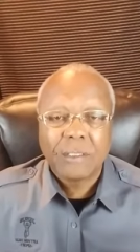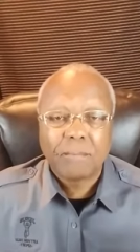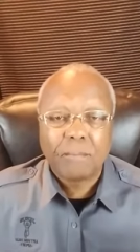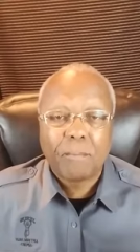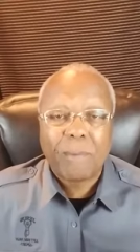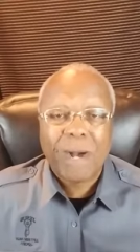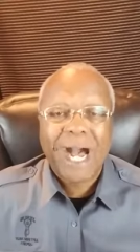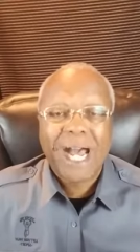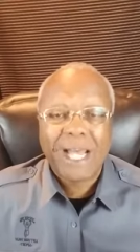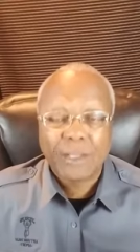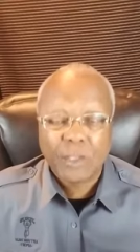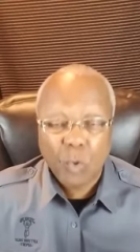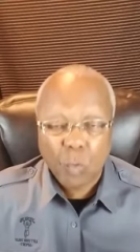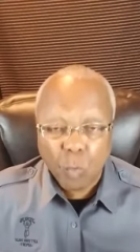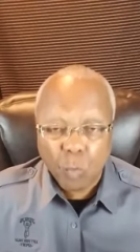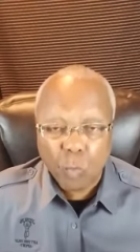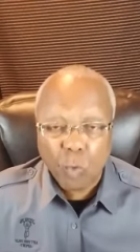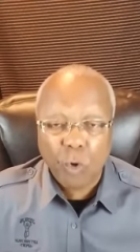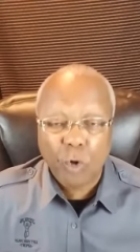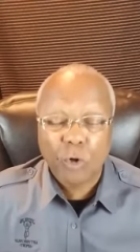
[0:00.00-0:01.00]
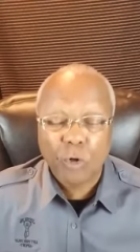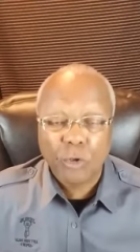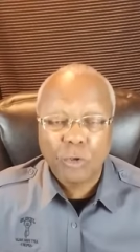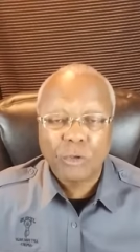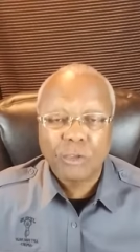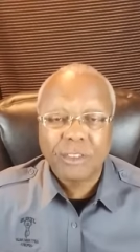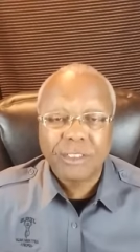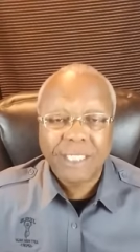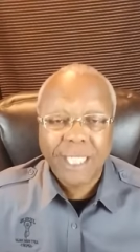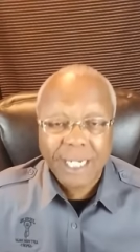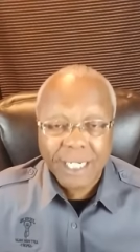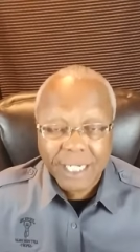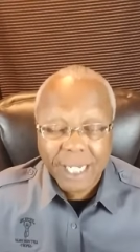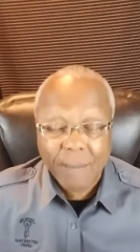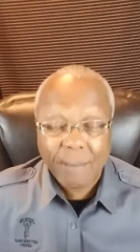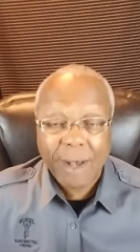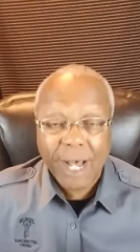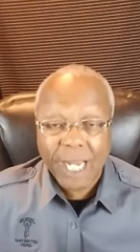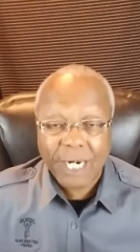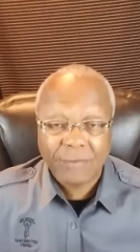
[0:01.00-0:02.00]
by the words that
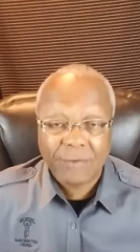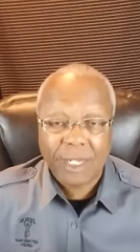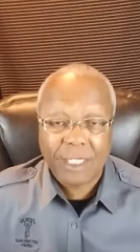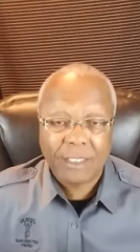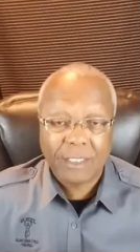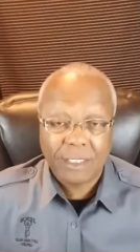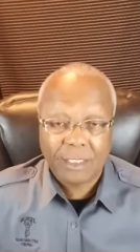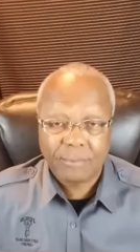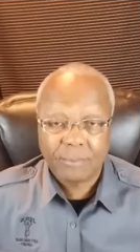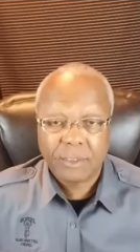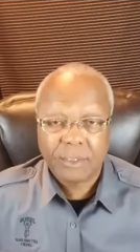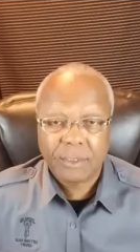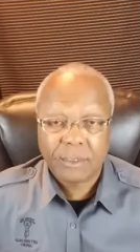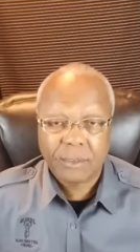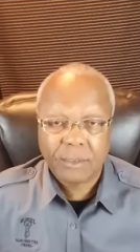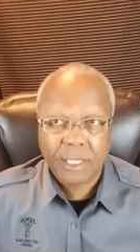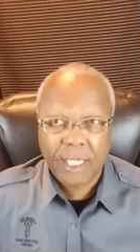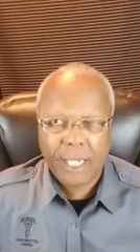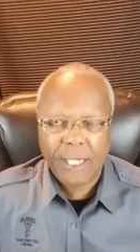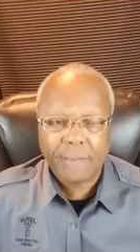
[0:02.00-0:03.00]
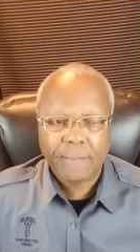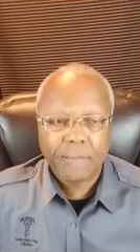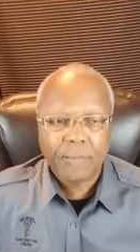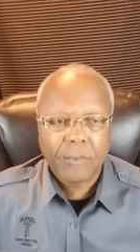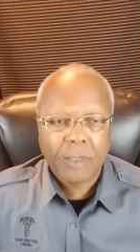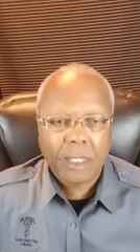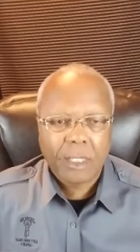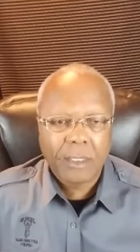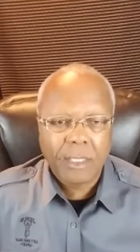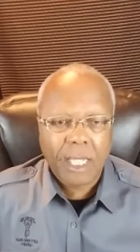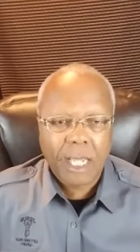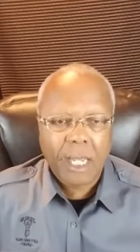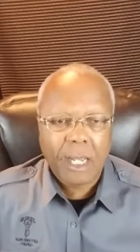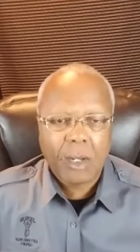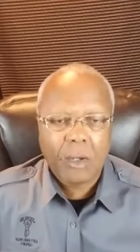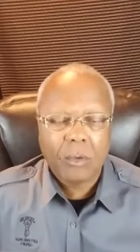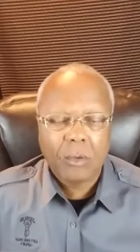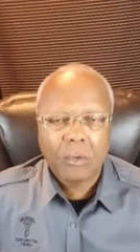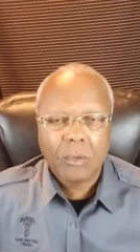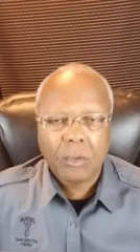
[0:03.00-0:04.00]
come out of our lips, okay?
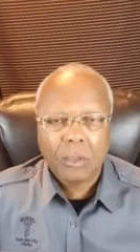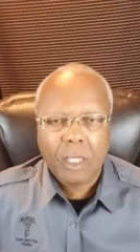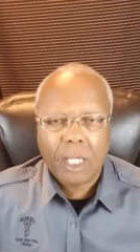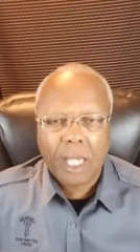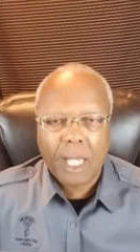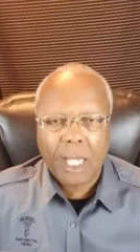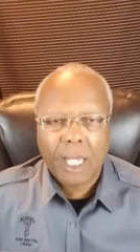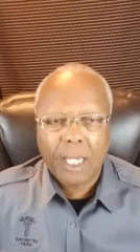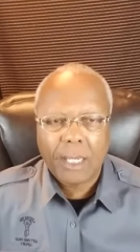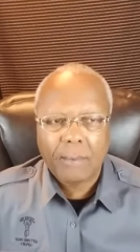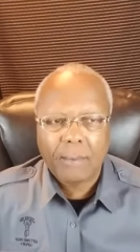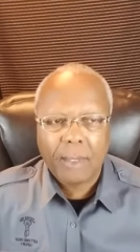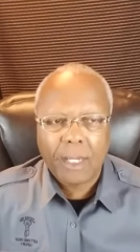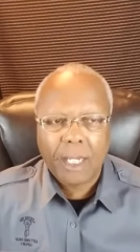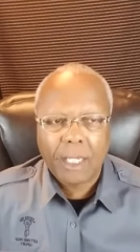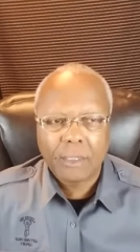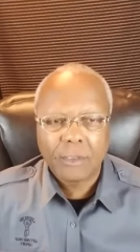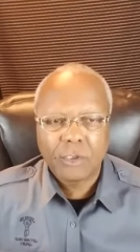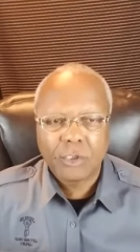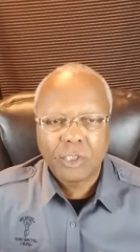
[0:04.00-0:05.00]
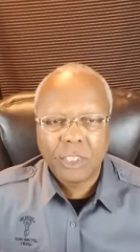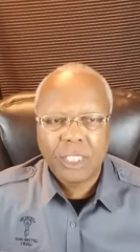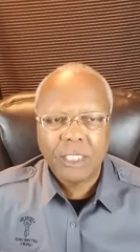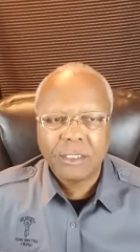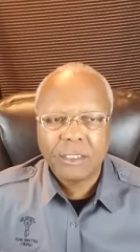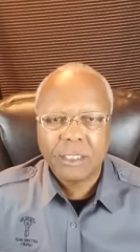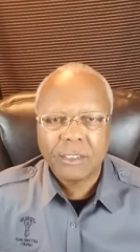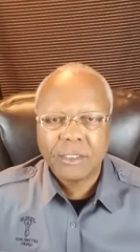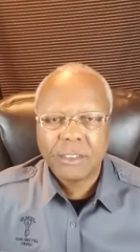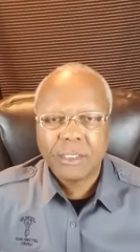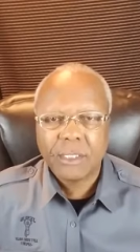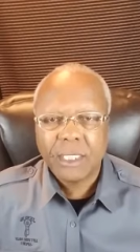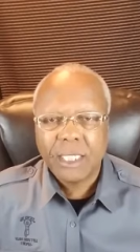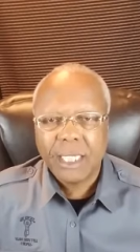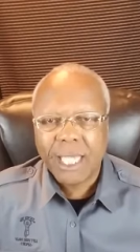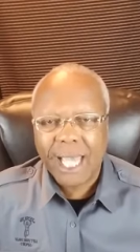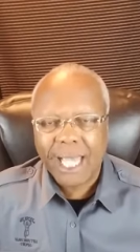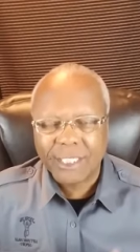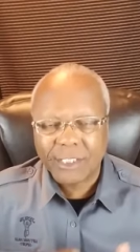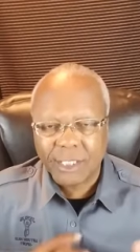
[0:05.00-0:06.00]
Now, uh, uh, Jesus
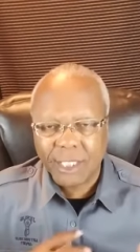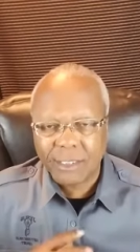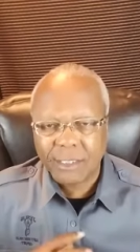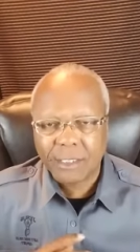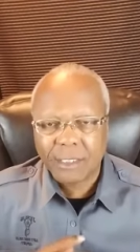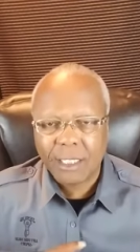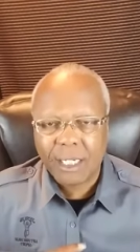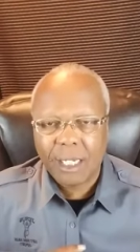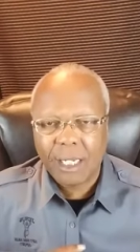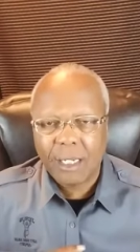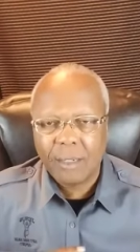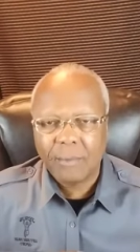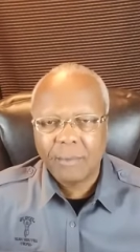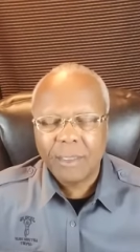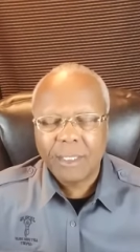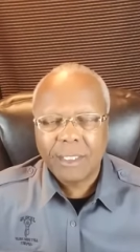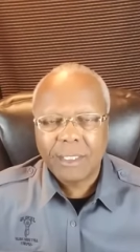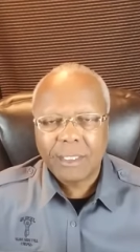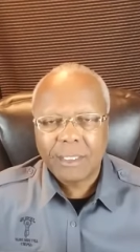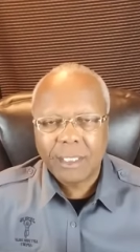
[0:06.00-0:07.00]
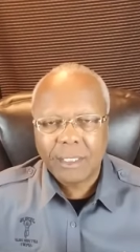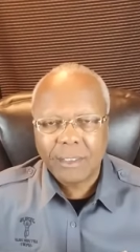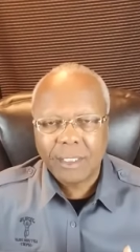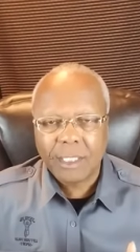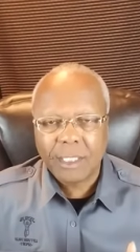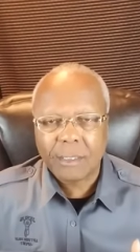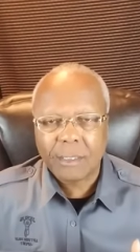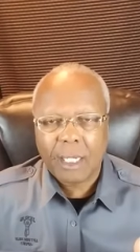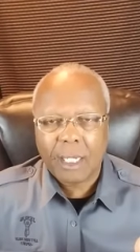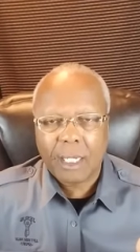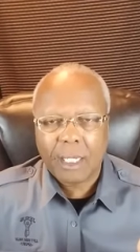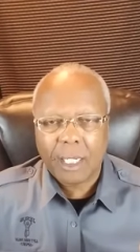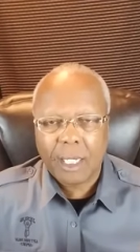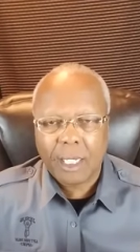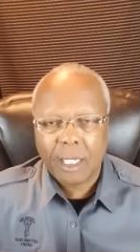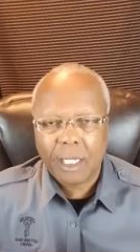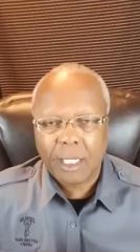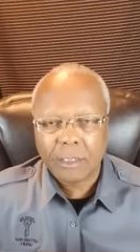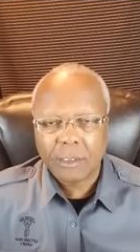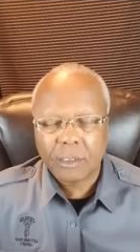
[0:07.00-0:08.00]
had just come uh,
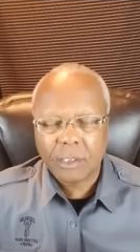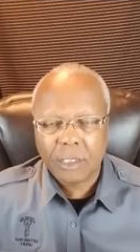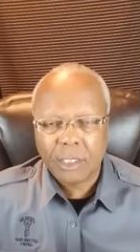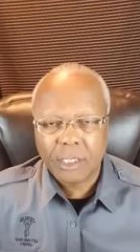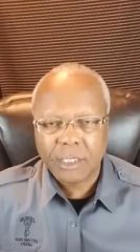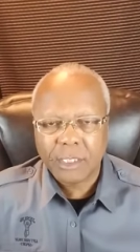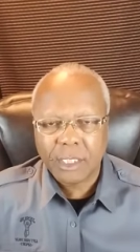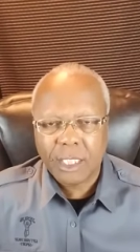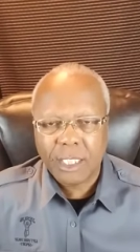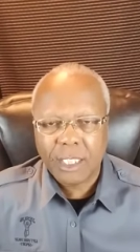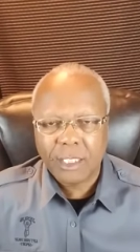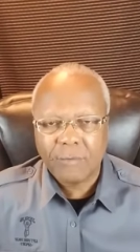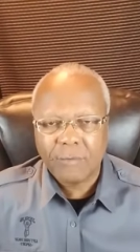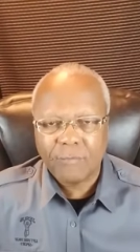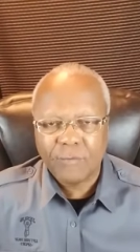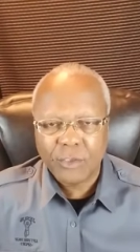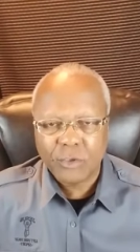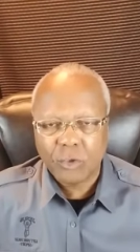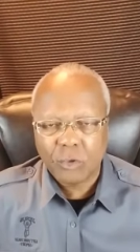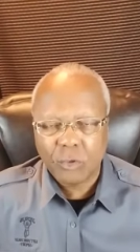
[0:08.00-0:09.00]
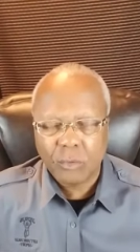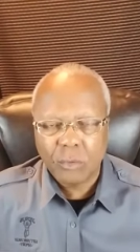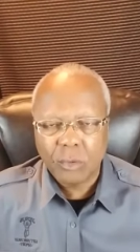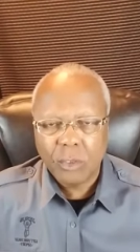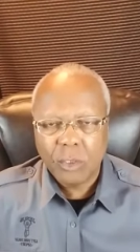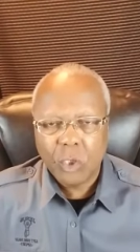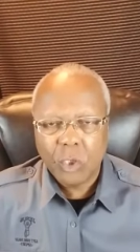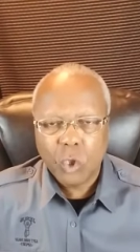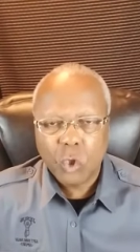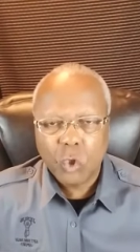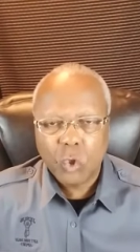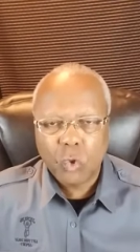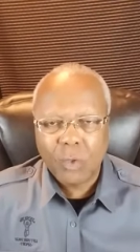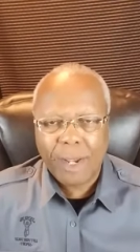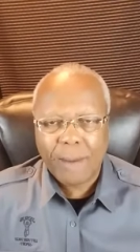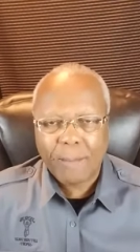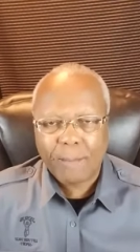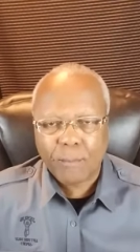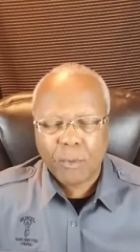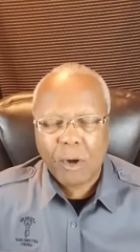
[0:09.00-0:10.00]
uh, uh, to this individual who
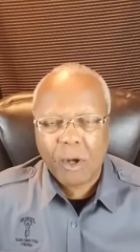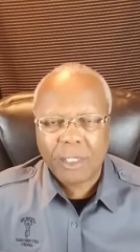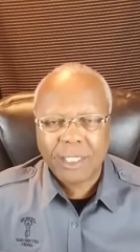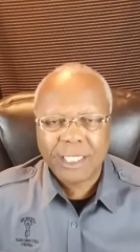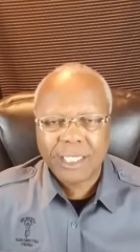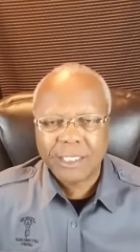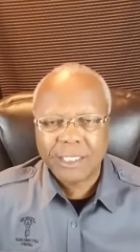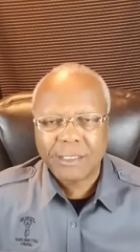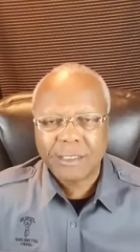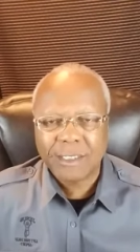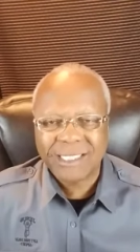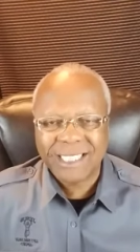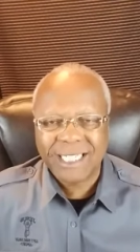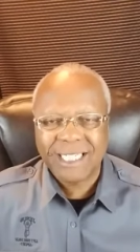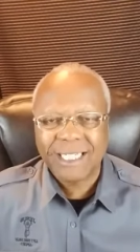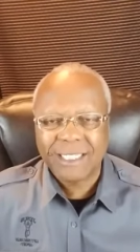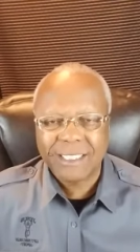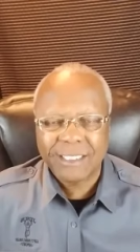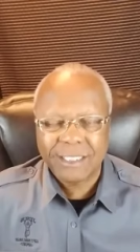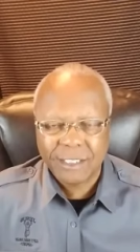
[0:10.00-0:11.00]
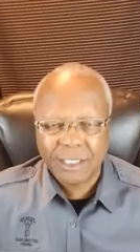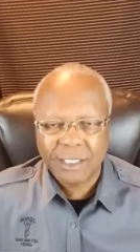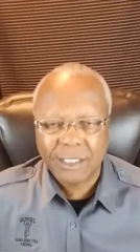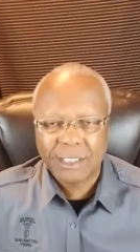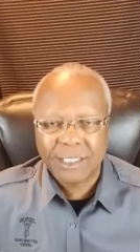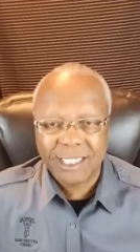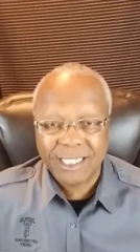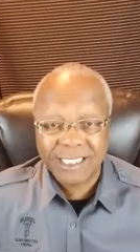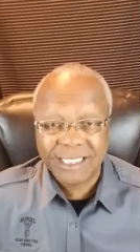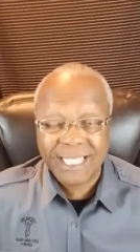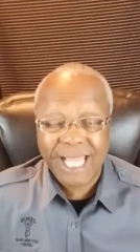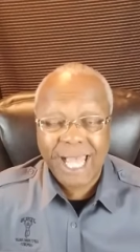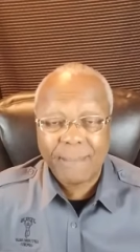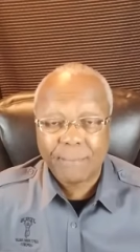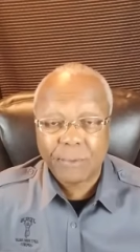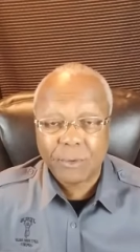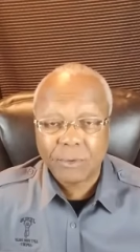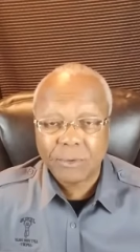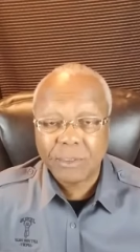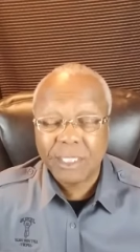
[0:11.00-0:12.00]
had brought his son to the
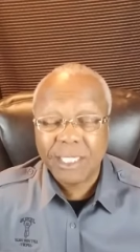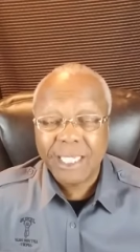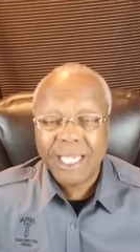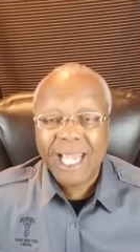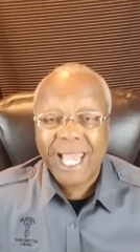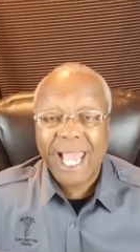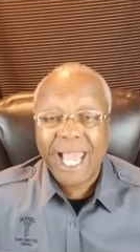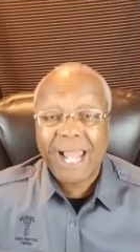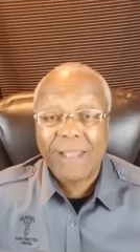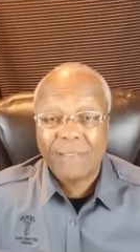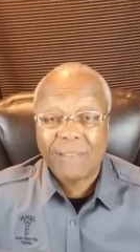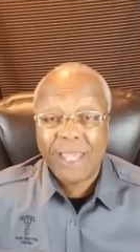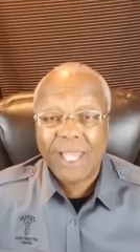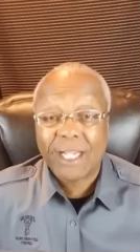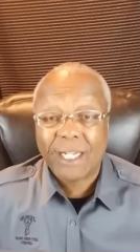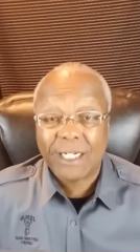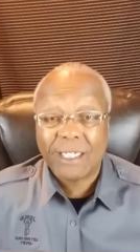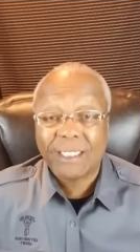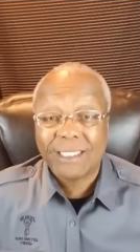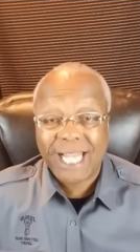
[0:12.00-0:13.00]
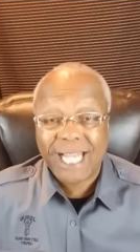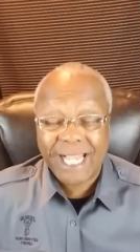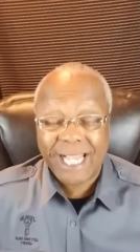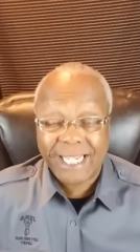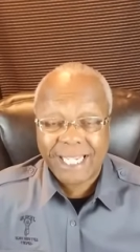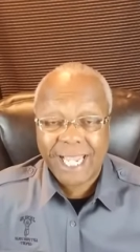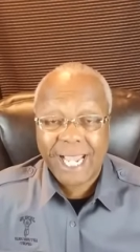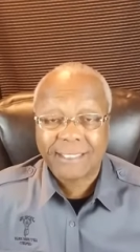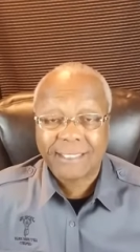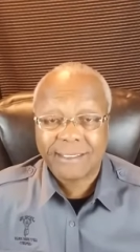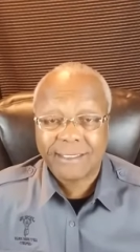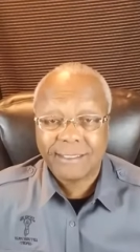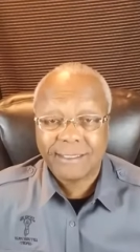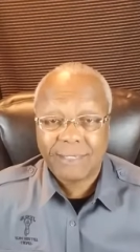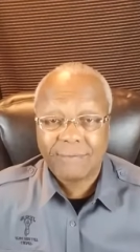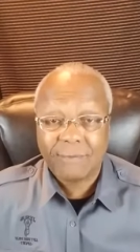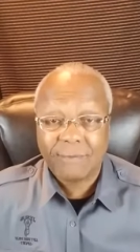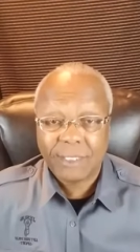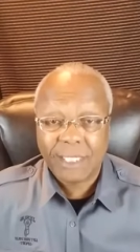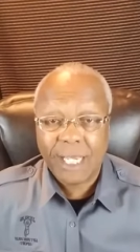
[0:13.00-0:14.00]
disciples and they could not cast the
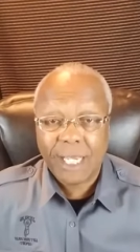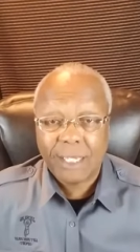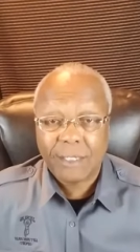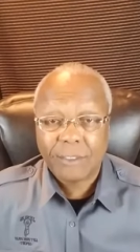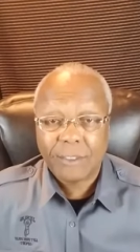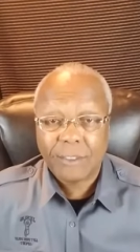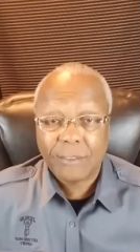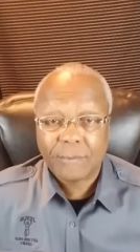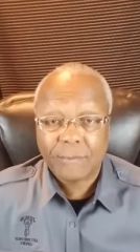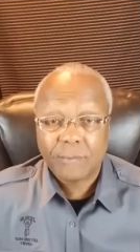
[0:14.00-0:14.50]
devil out.